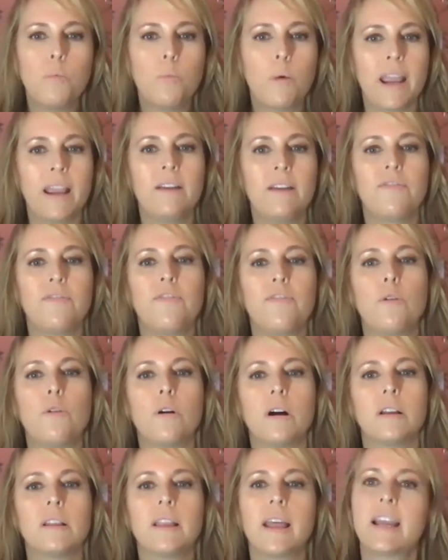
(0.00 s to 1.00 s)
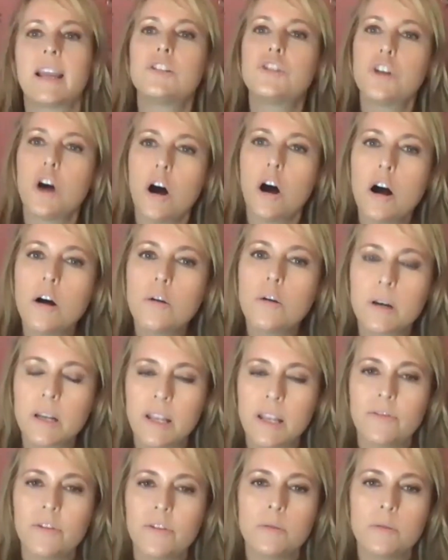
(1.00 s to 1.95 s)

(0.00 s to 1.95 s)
wait for, like, a dog would give